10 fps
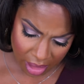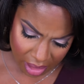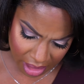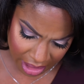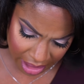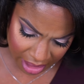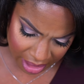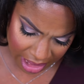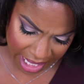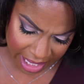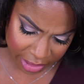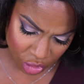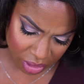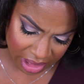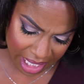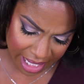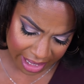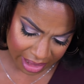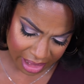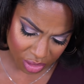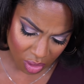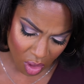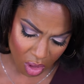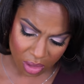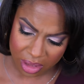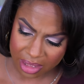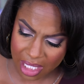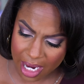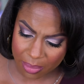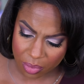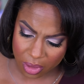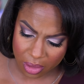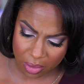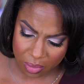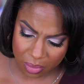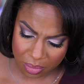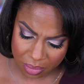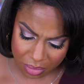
Then Andradite. These are all on the top row.